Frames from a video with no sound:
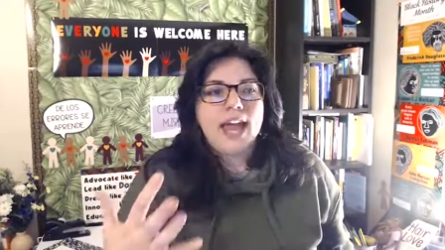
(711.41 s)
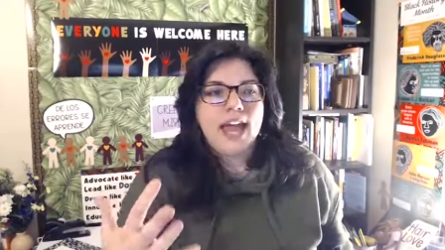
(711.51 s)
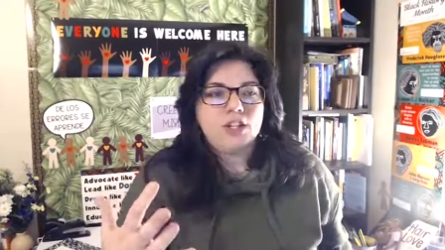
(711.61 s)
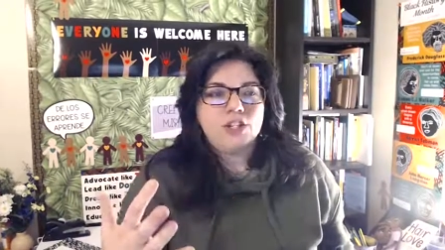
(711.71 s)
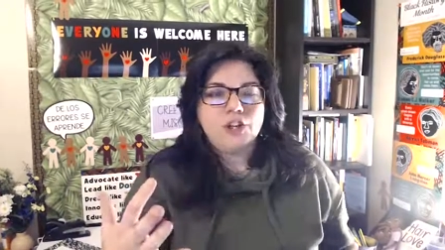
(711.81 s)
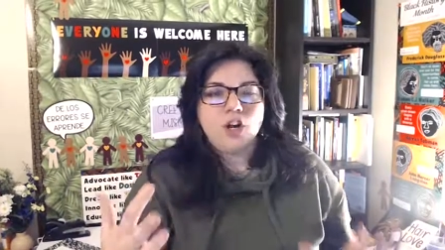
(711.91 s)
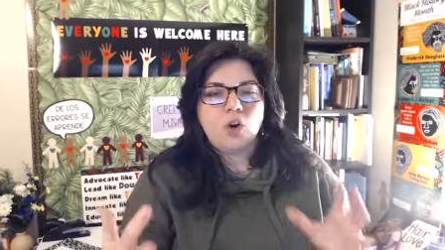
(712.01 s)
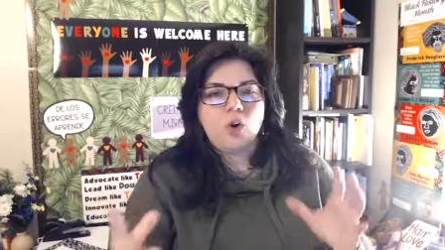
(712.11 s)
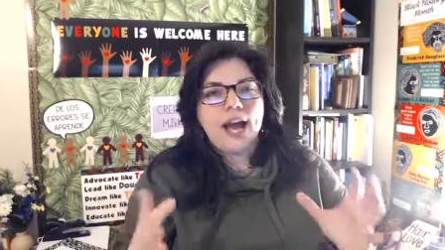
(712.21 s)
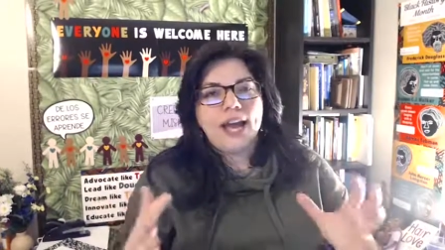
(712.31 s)
and you
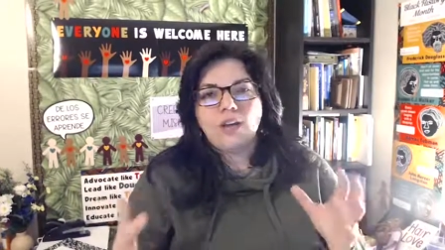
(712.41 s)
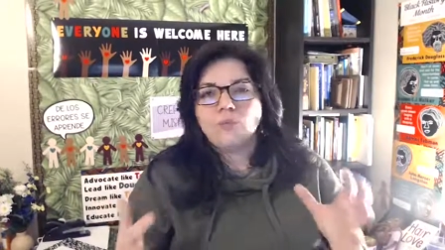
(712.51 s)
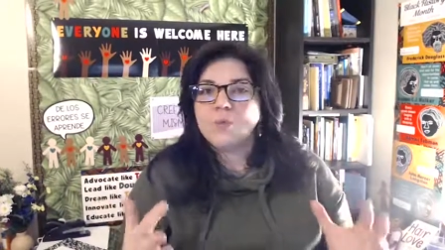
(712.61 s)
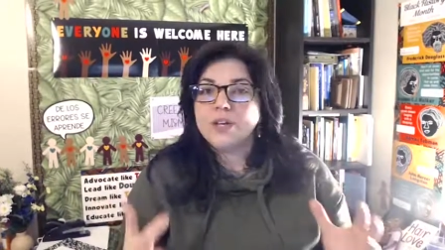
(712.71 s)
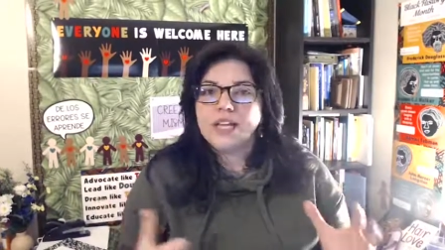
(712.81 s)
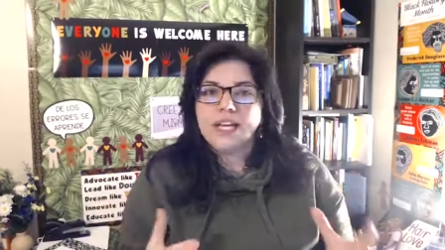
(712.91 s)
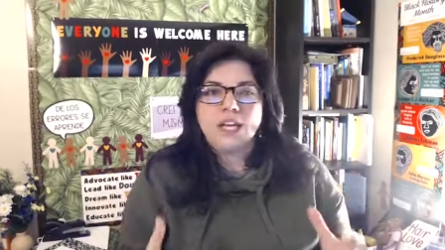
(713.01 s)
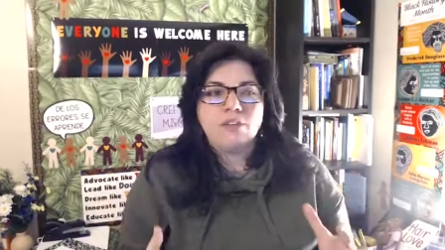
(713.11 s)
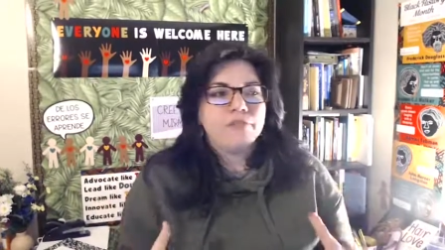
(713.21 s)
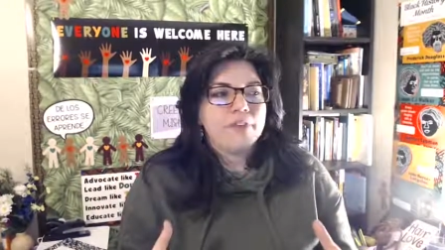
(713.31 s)
know, I
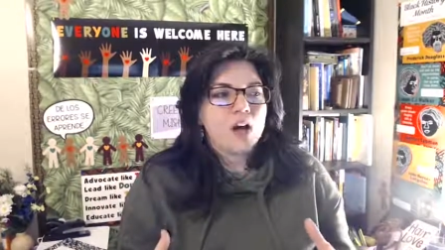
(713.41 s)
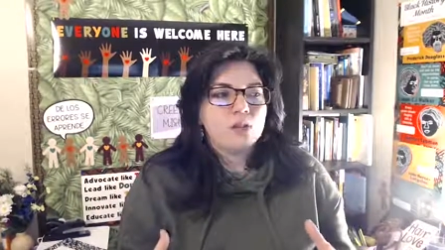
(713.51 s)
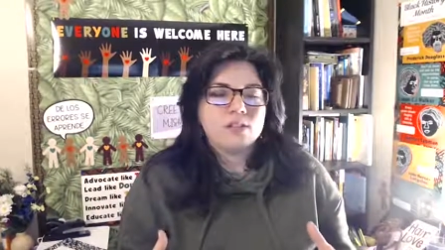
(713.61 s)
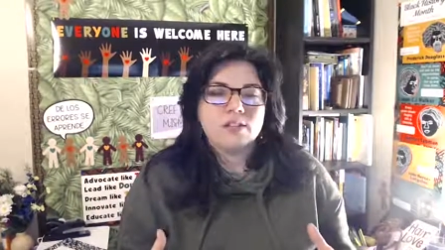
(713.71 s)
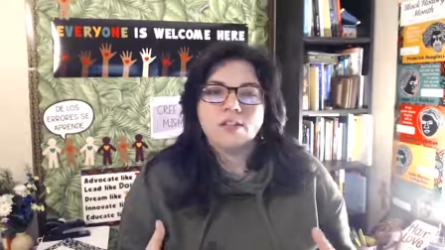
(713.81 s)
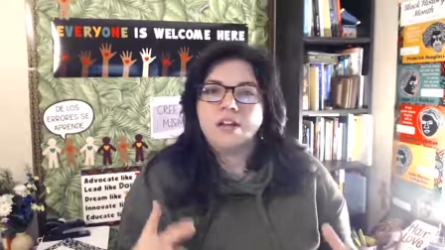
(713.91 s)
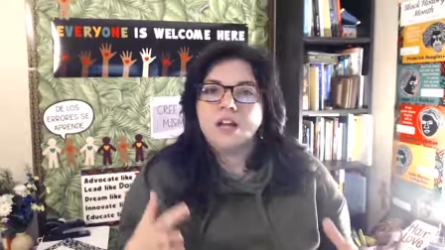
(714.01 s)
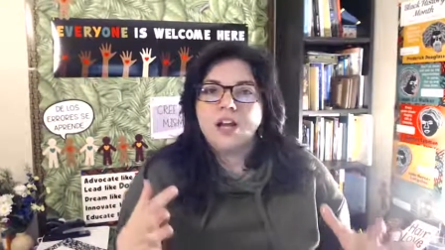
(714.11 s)
really felt